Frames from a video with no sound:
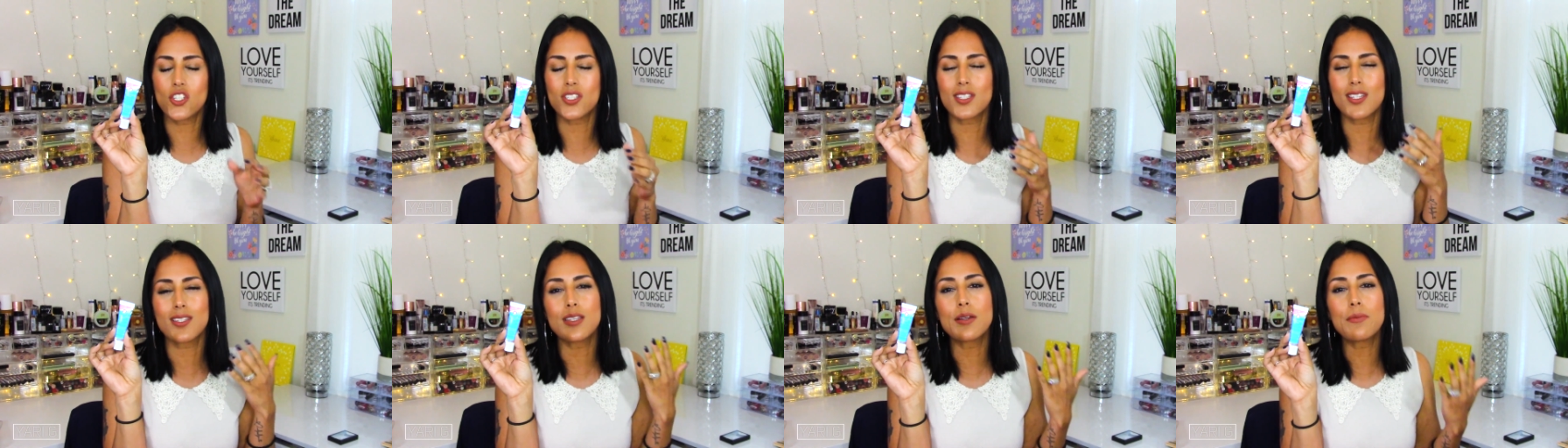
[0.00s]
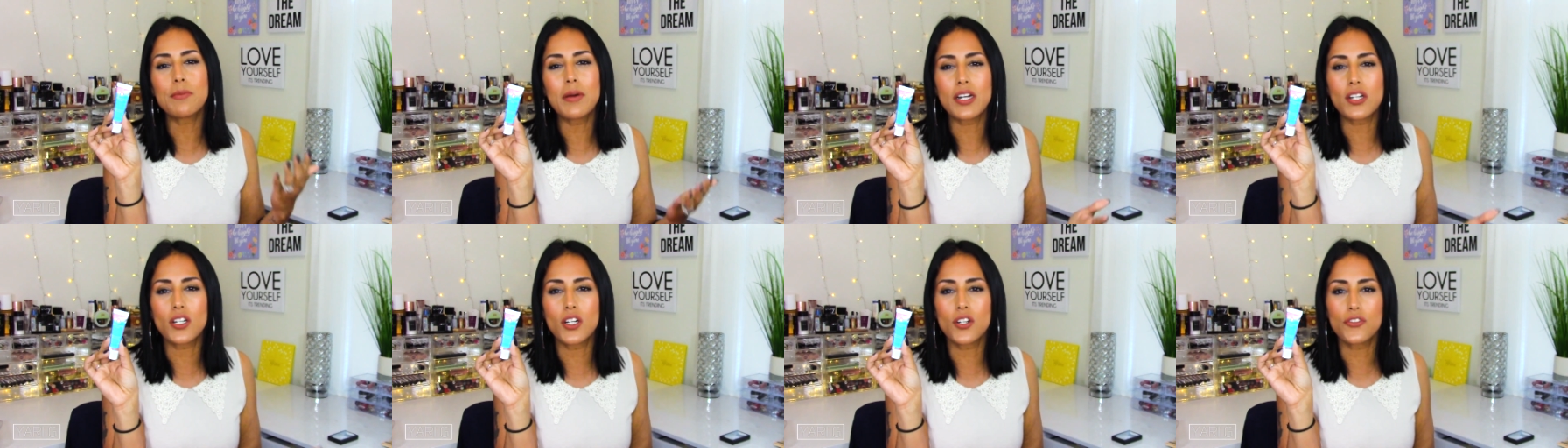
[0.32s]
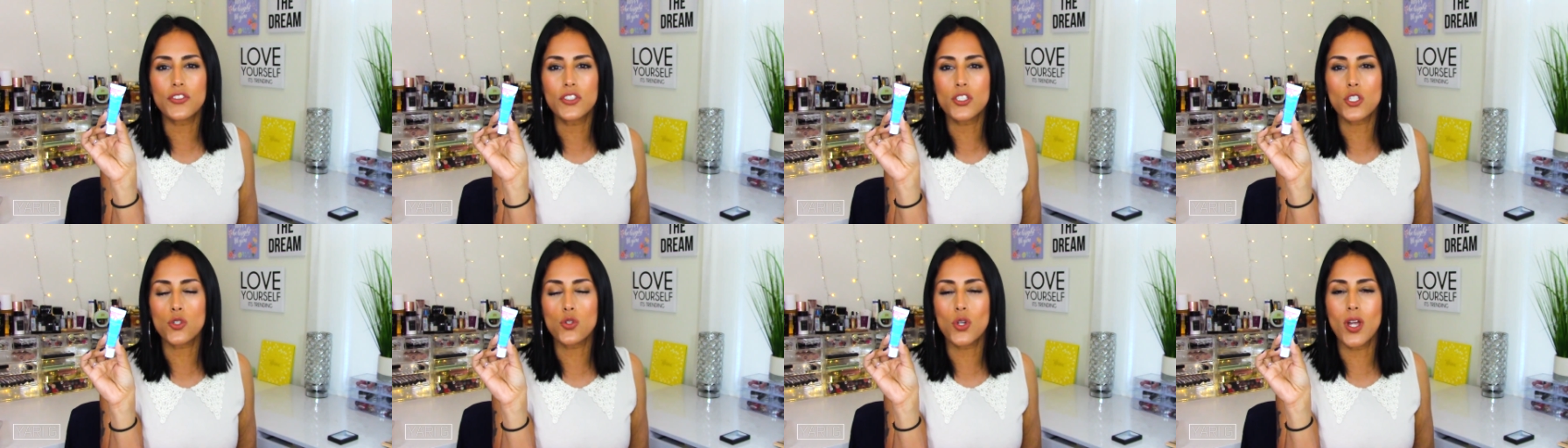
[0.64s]
It doesn't matter
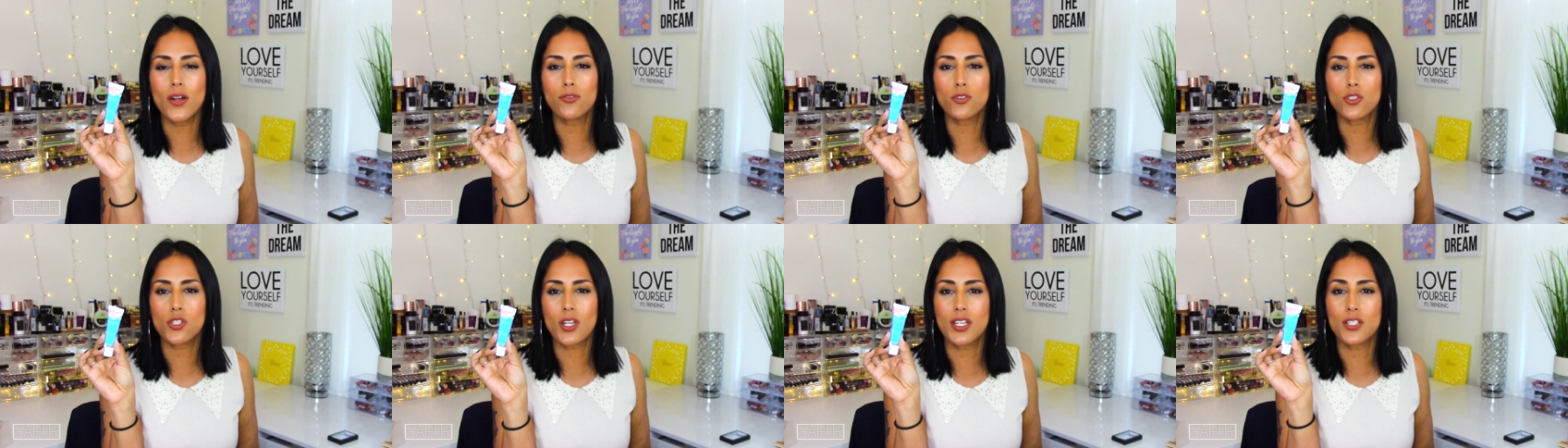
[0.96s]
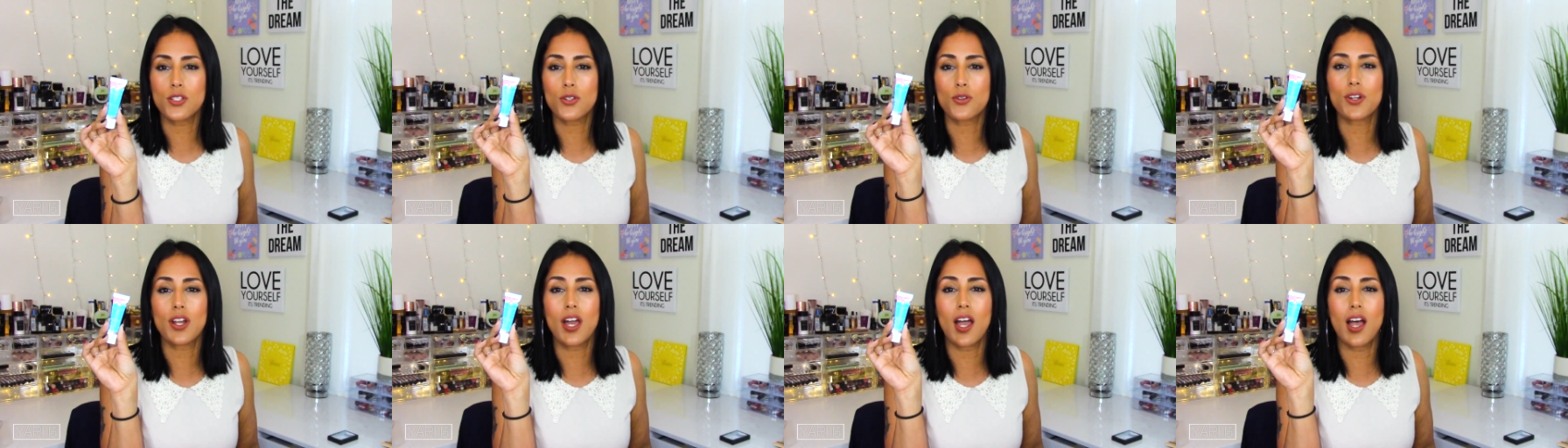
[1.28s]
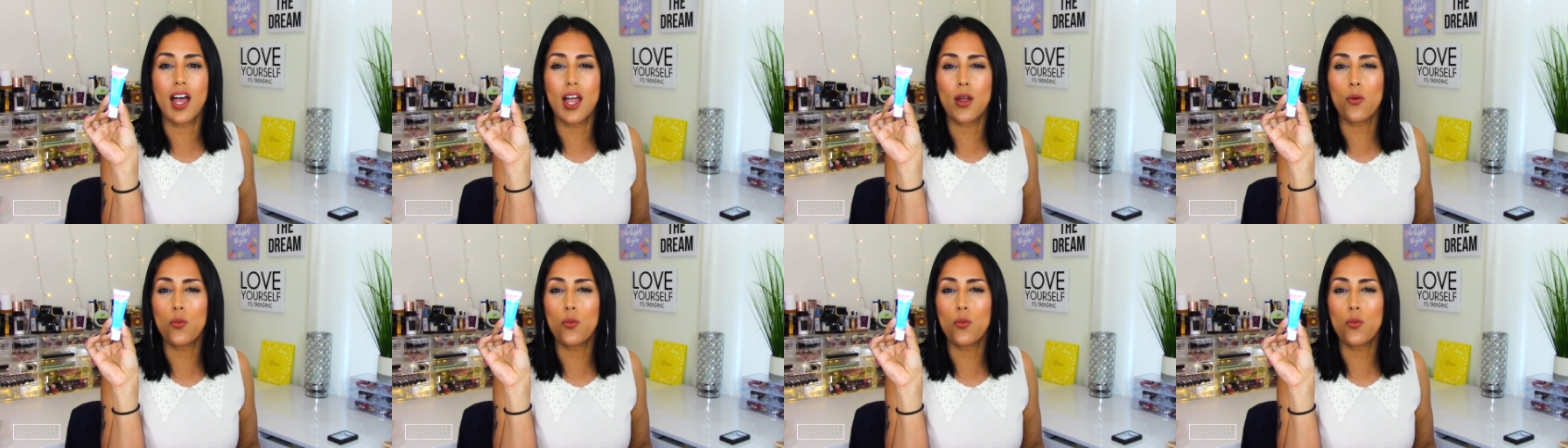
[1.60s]
if it's a travel size or not.